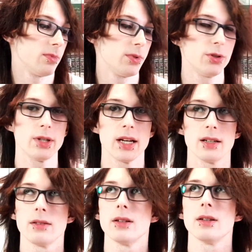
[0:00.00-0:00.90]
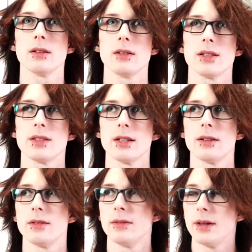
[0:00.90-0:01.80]
you get, let's see
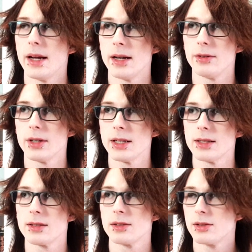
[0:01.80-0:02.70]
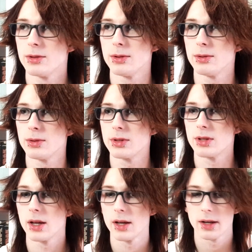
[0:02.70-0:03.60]
here, Ares, Zeus,